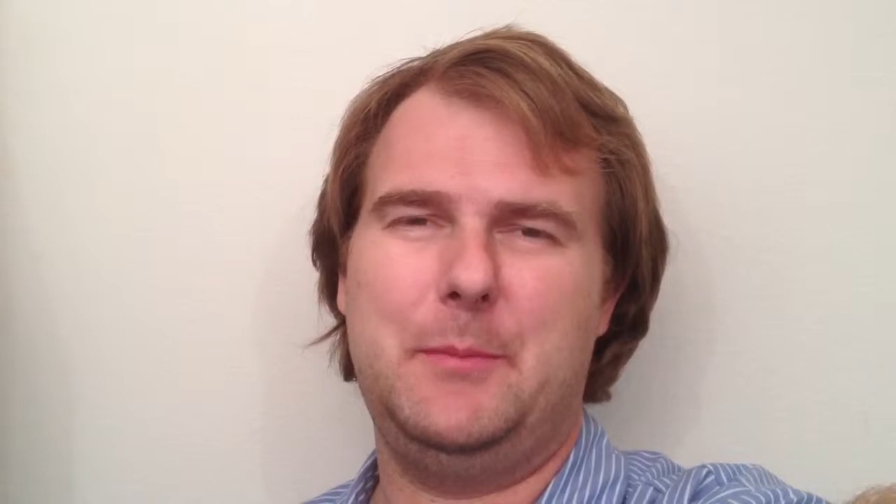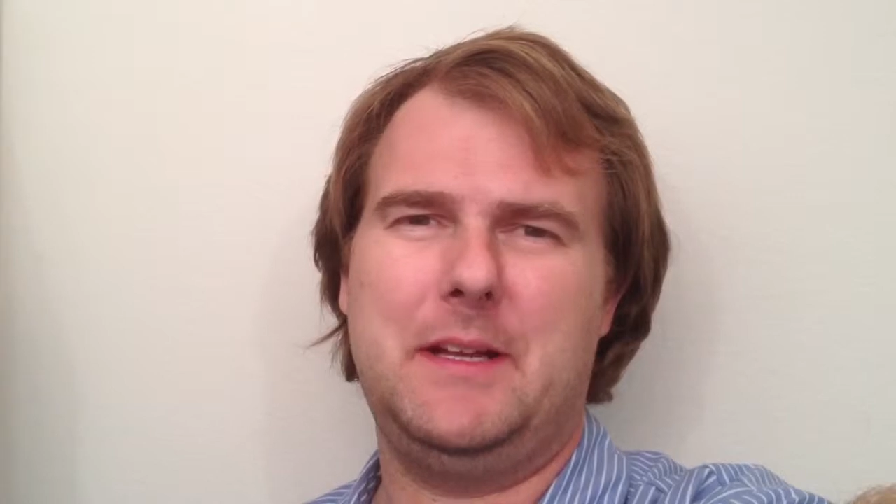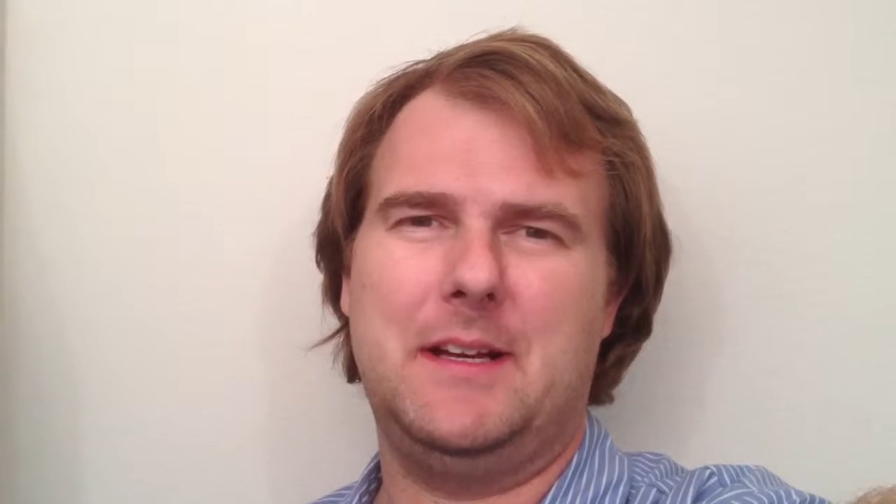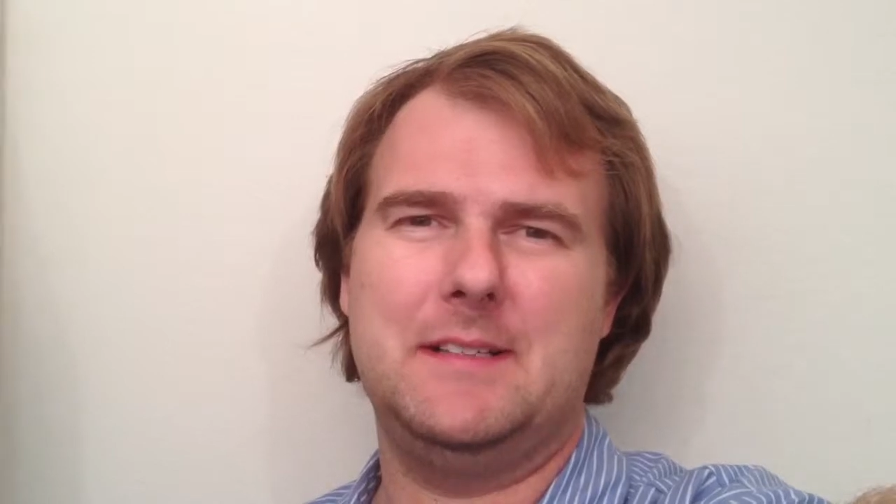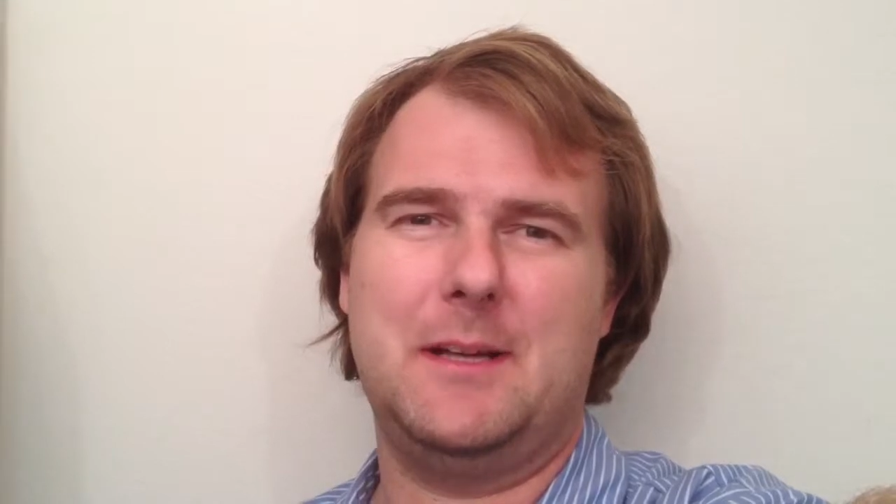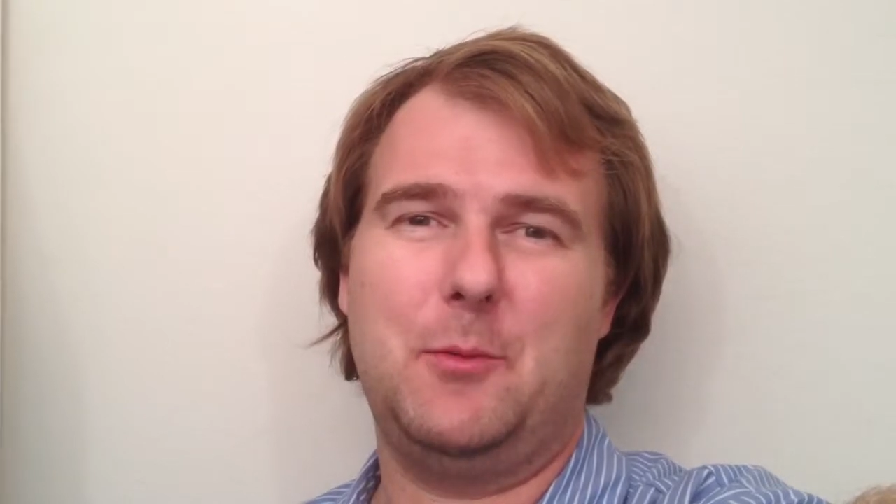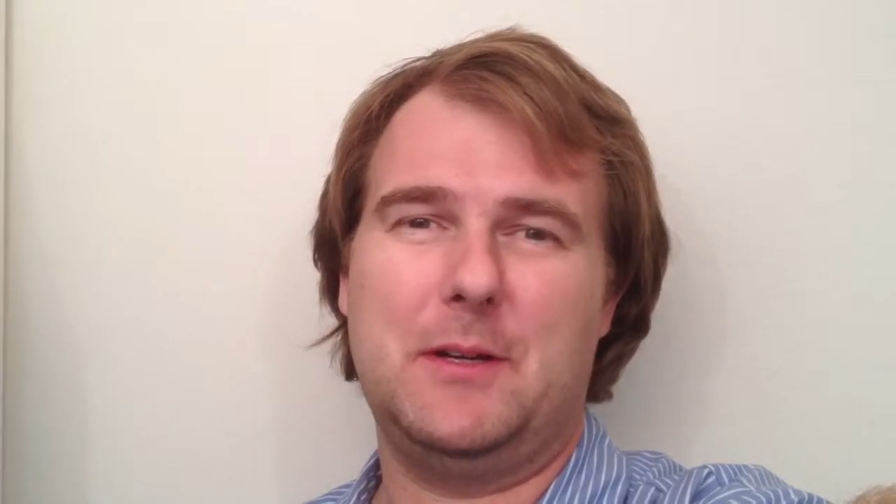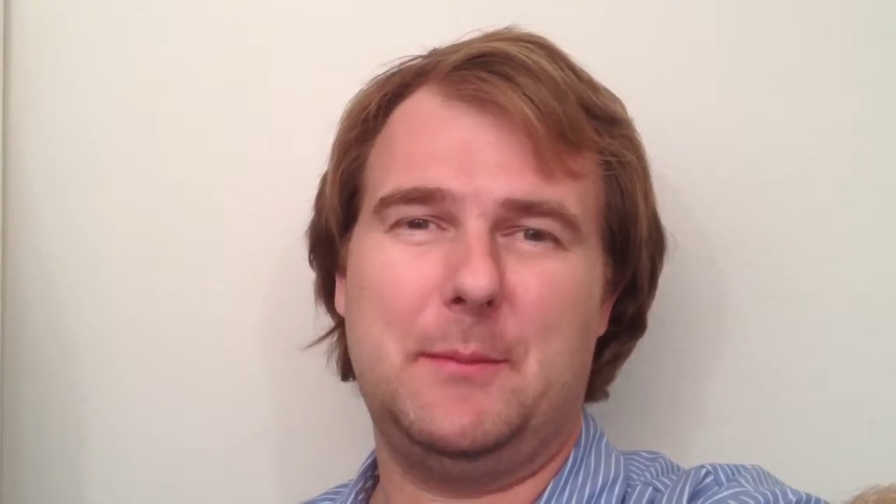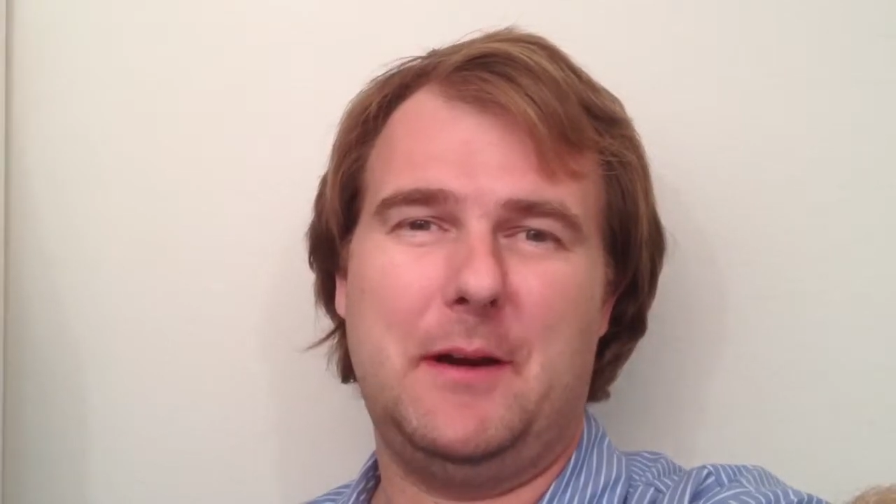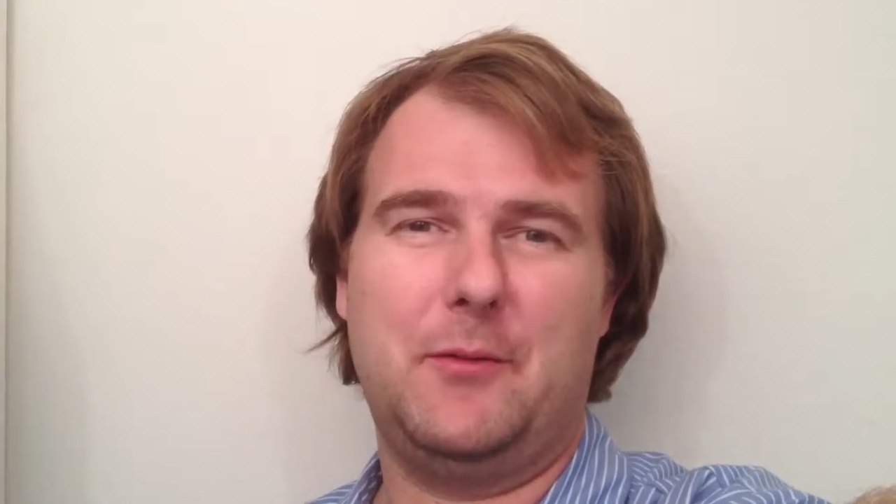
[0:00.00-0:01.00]
because I
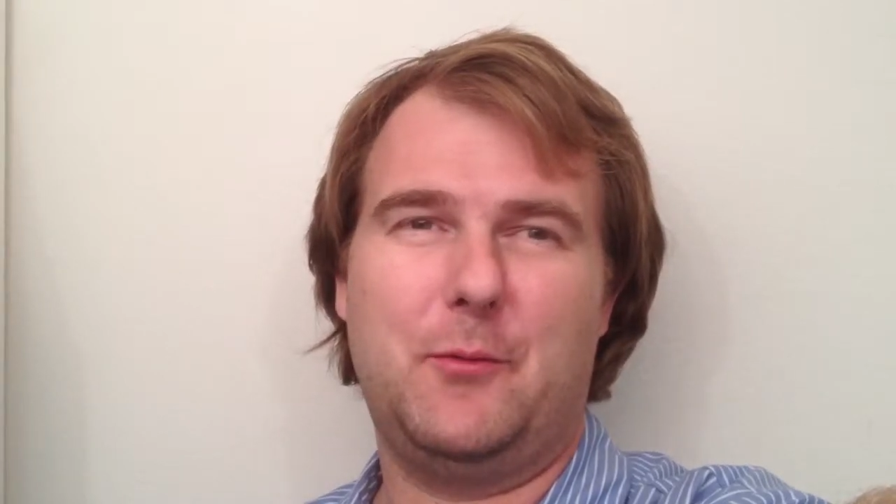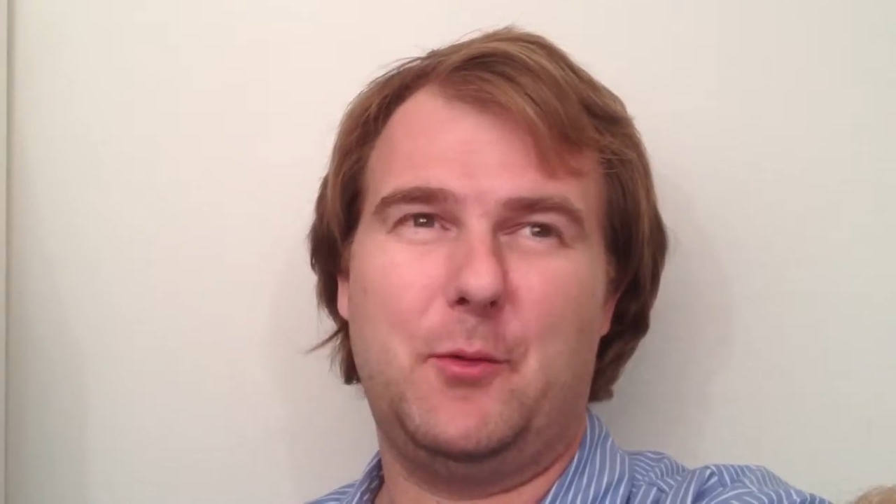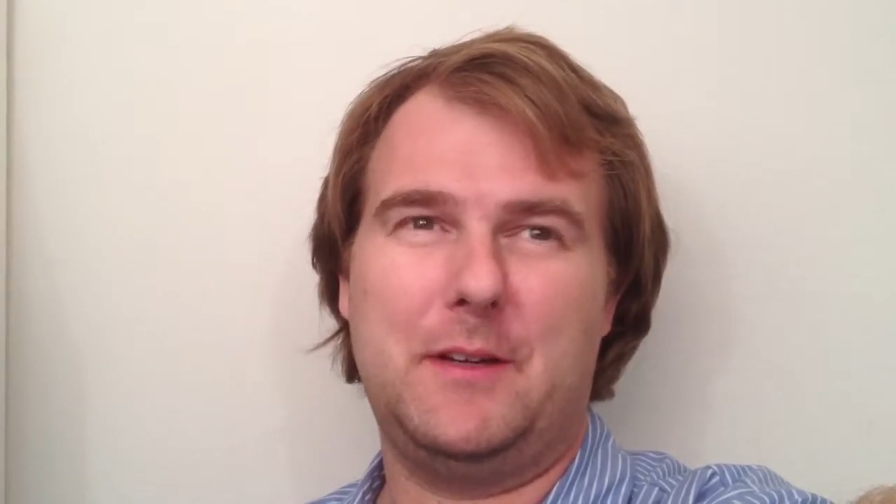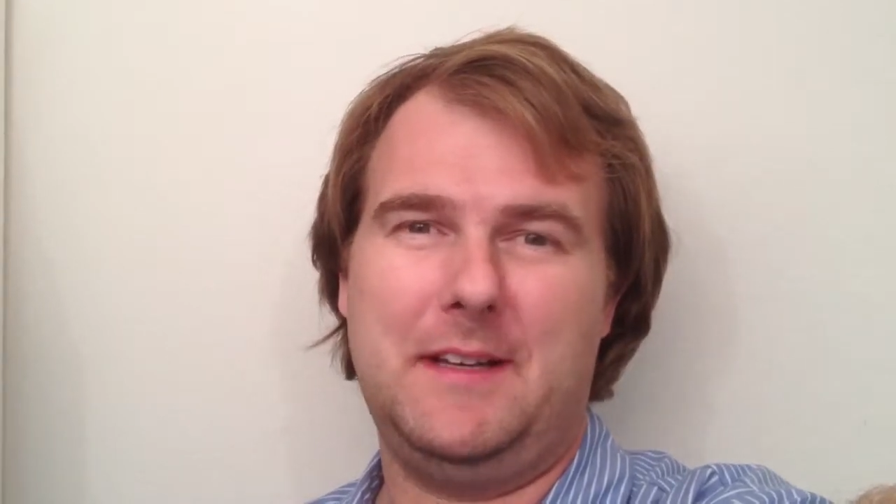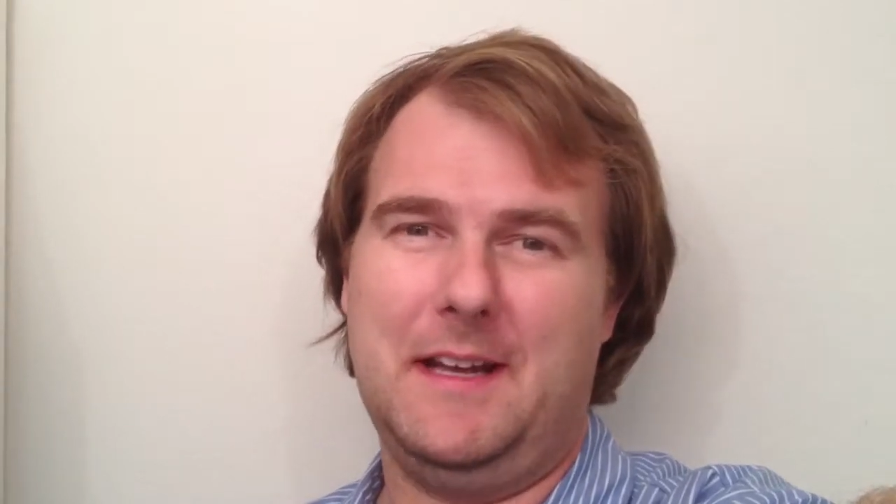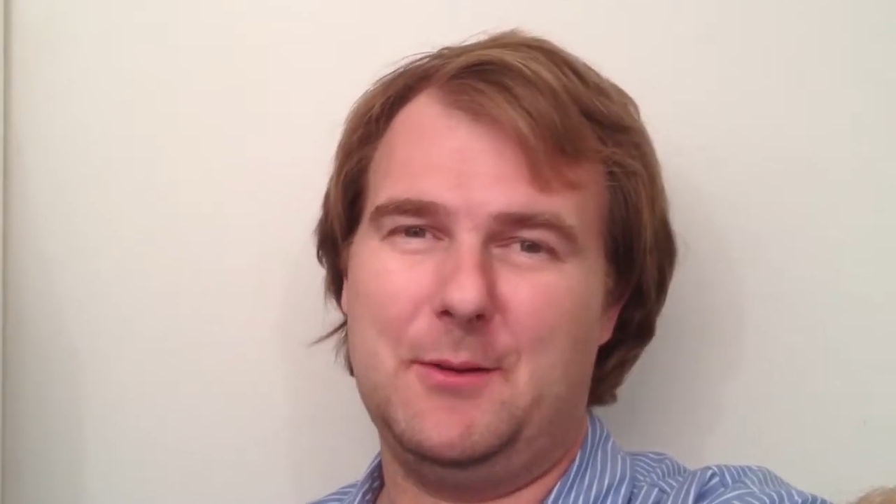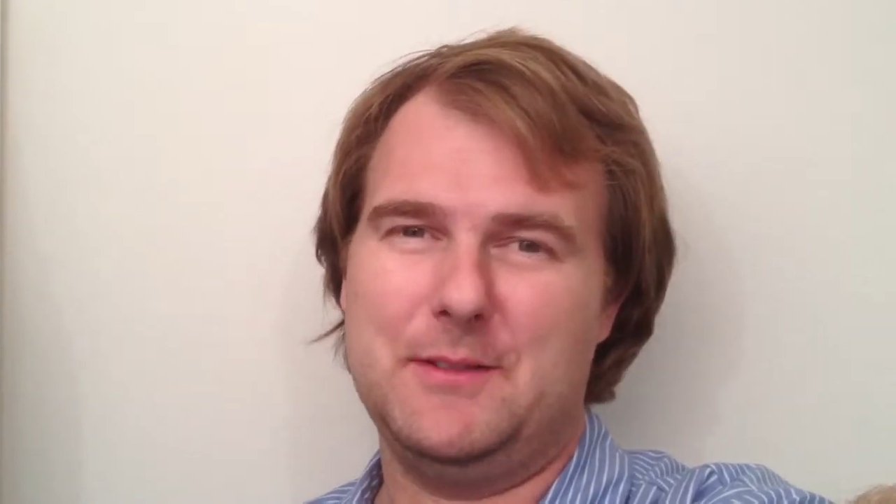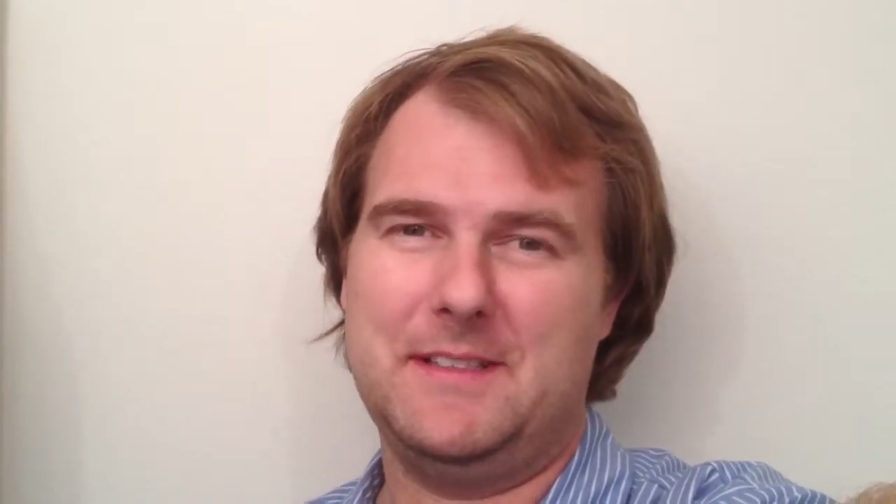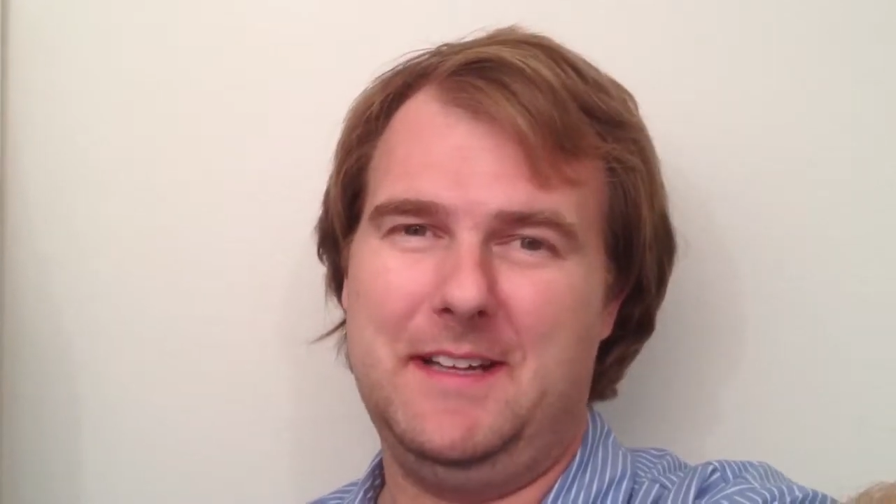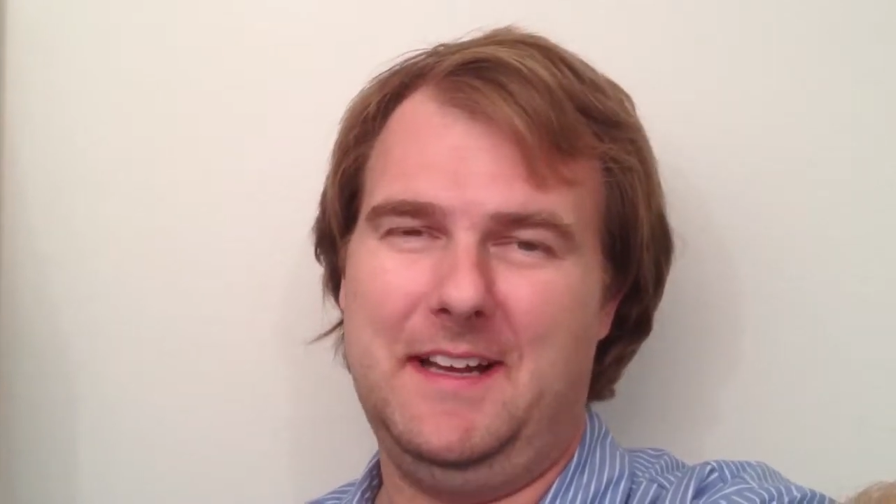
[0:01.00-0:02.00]
worked about 14
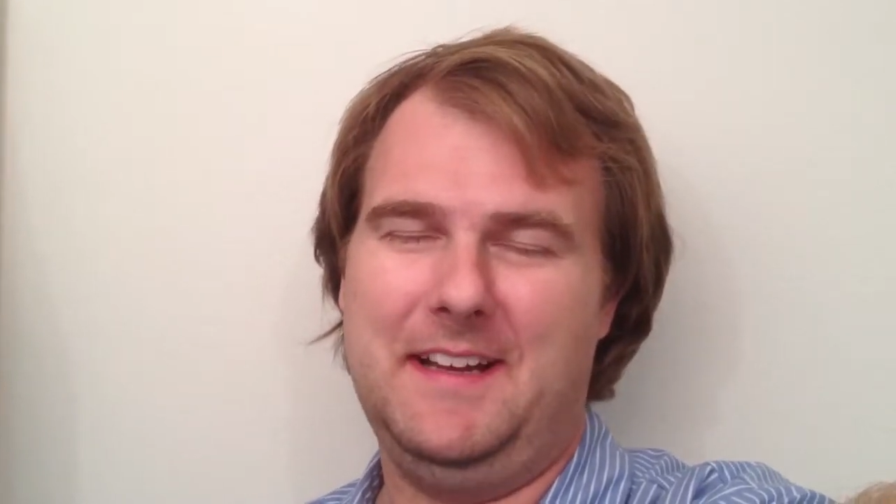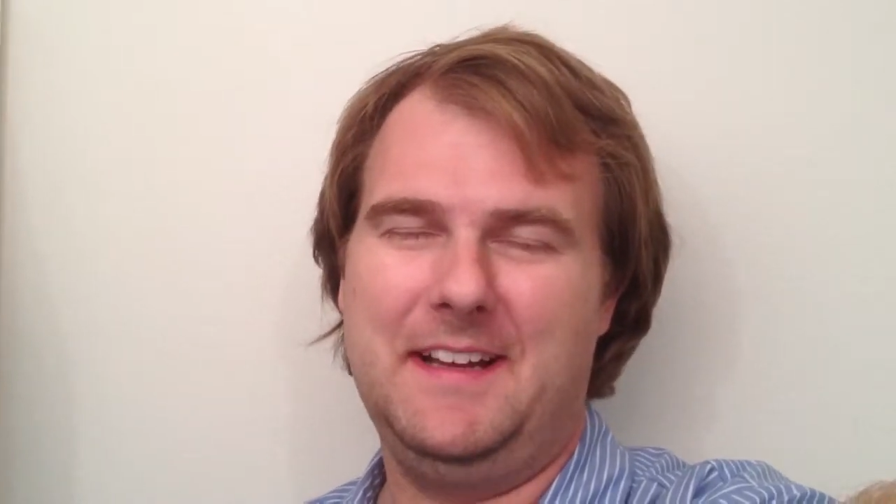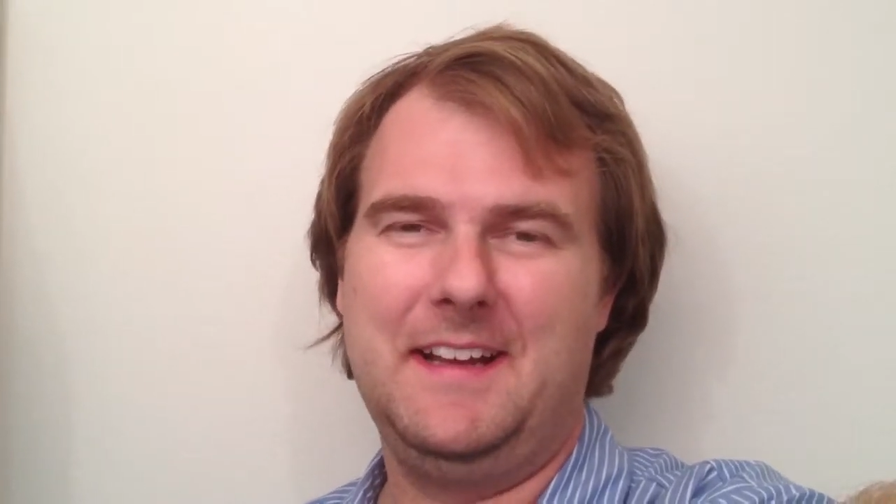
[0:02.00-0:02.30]
hours today.